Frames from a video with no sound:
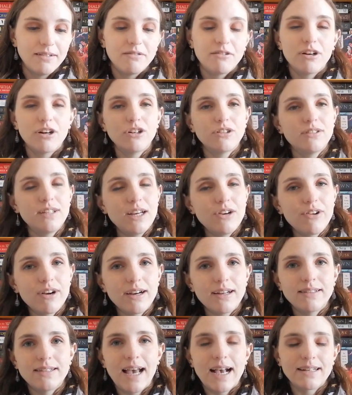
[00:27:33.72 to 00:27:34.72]
Her
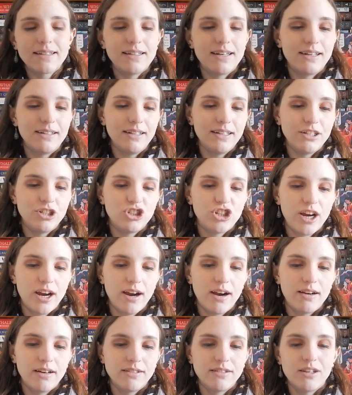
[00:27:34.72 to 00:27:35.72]
secret is accidentally
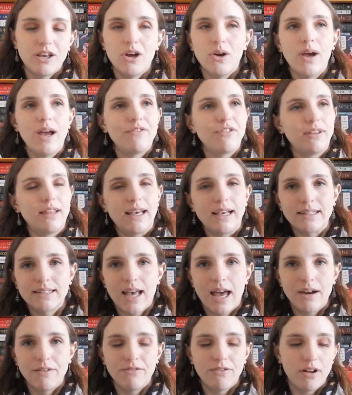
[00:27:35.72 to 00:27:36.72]
shared, and so everything is
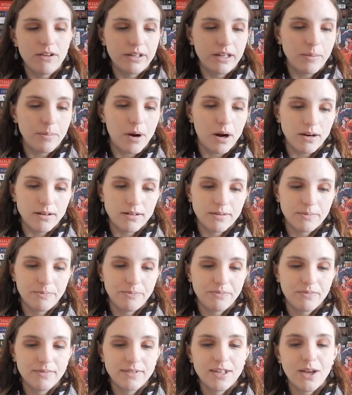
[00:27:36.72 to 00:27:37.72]
kind of falling apart.
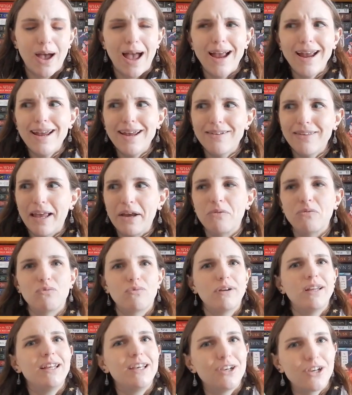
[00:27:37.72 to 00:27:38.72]
So I, like,
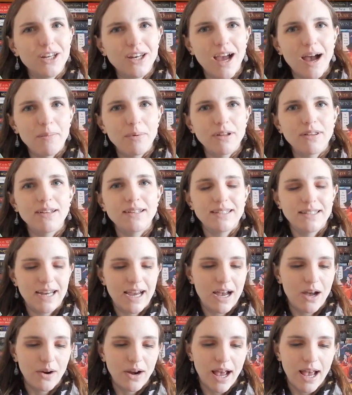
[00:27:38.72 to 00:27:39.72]
really could not put this
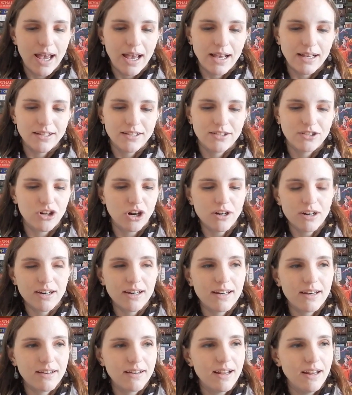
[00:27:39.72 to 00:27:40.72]
down. I started
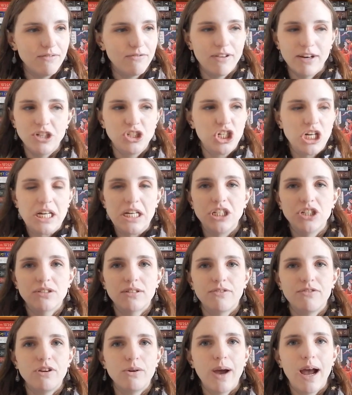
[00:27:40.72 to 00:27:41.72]
it and finished it in
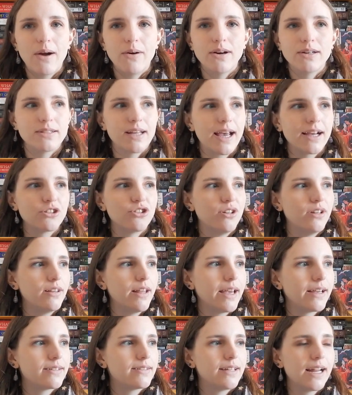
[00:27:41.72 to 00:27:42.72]
just a few hours. I actually,
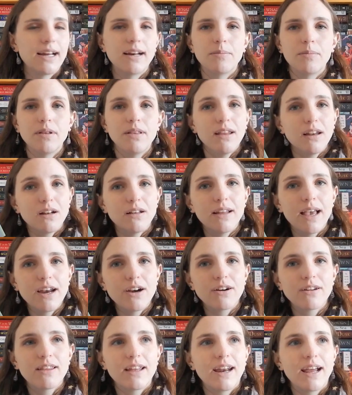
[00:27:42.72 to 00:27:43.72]
like, stayed up a little
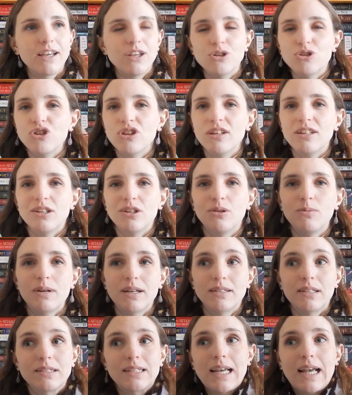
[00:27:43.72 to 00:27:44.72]
later than I usually do
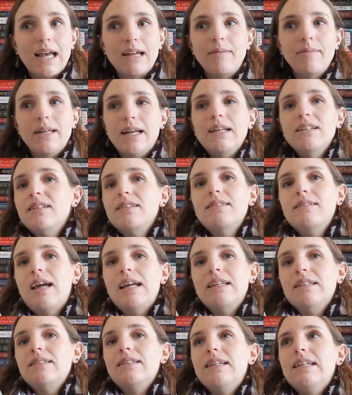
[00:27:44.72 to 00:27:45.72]
because I was like, I
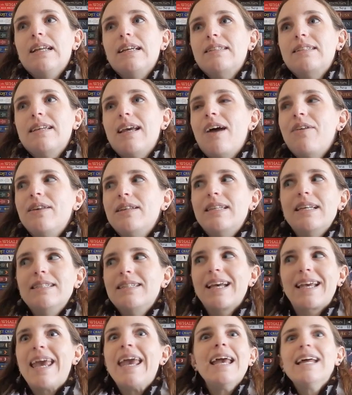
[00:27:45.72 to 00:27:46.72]
just need to see how this
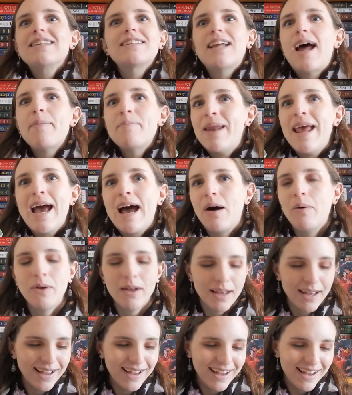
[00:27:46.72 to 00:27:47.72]
ends. I can't stop now.
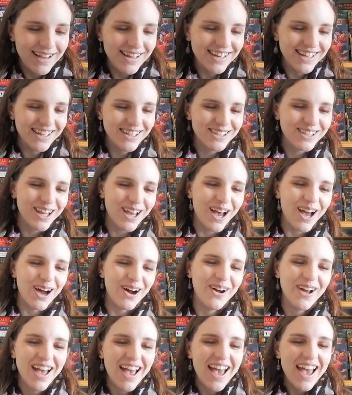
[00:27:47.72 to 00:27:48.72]

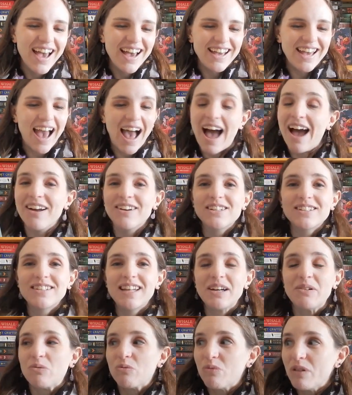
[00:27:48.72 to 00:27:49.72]
So, yeah, I just,
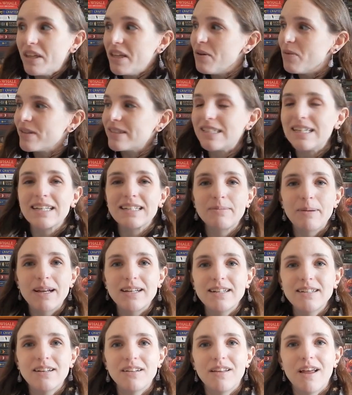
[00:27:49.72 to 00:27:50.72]
like, really wasn't
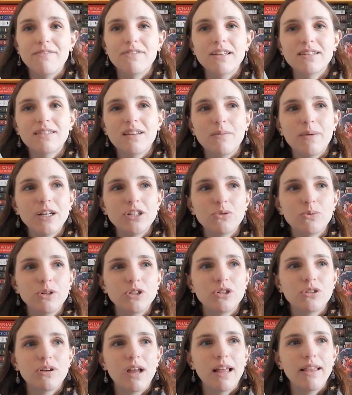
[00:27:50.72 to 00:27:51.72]
expecting to love this so much,
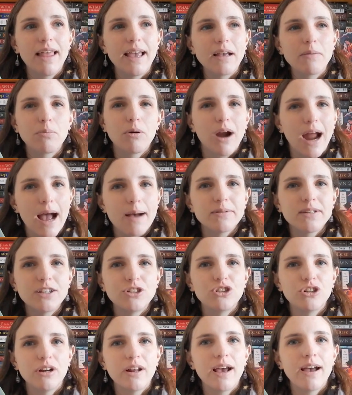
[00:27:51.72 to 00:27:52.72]
which, like, perhaps
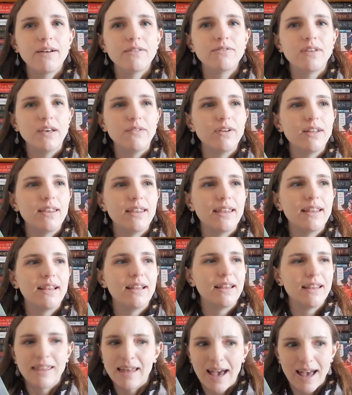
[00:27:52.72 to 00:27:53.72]
I should have
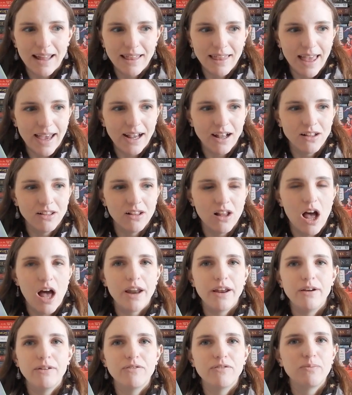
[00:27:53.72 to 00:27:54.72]
given that, like, a
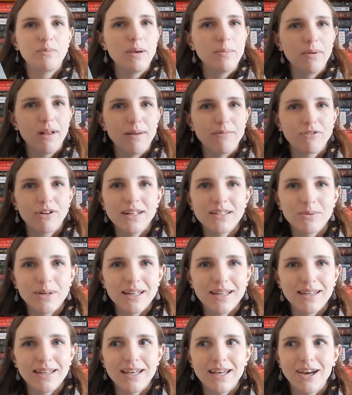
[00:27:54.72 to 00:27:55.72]
lot of people I'm friends
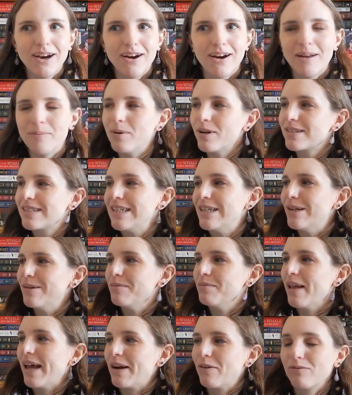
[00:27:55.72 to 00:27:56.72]
with here on
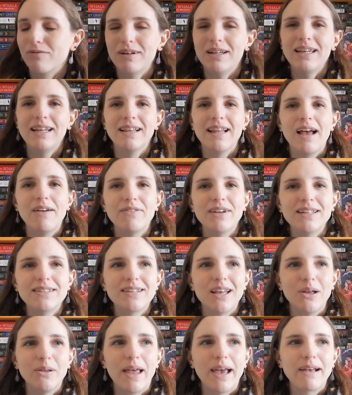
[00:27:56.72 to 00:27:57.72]
BookTube, like, really love it.
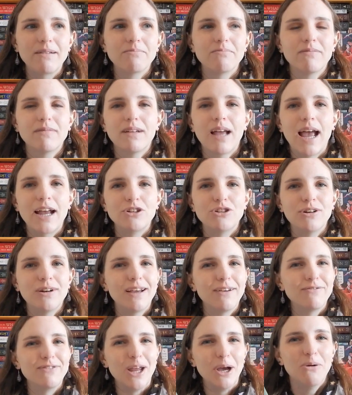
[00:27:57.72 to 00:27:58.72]
So, like, I should
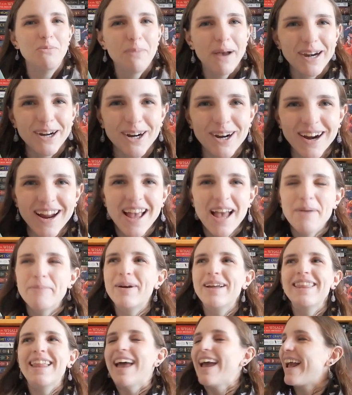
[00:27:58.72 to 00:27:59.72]
have known better.
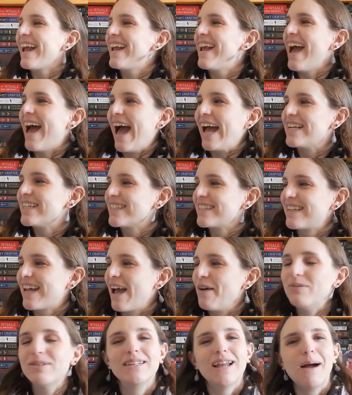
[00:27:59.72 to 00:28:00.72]
But, like, yeah,
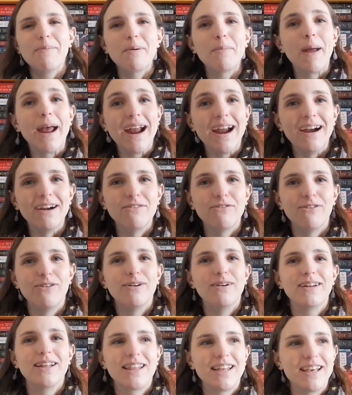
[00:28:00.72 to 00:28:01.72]
I was not prepared
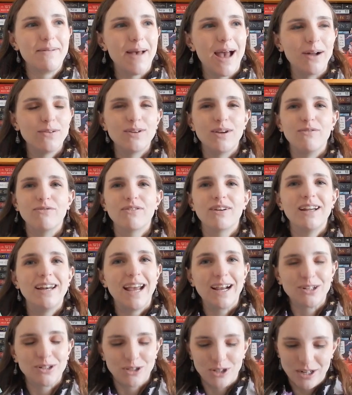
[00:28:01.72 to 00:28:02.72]
for amount of
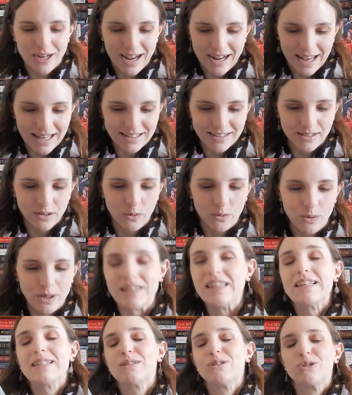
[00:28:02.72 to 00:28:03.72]
connection, I guess,
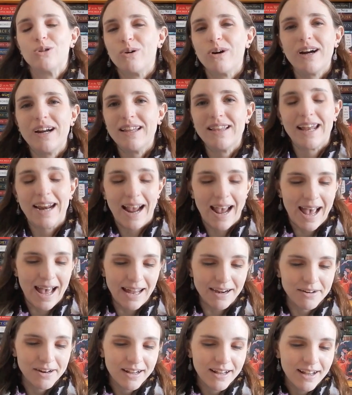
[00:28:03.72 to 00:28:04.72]
with this story that I
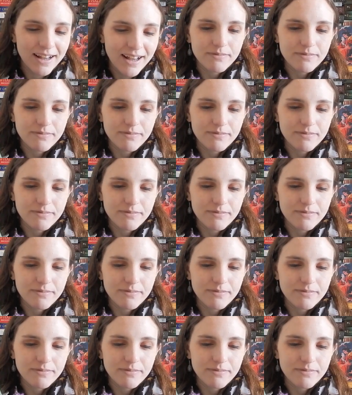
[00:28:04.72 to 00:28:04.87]
had.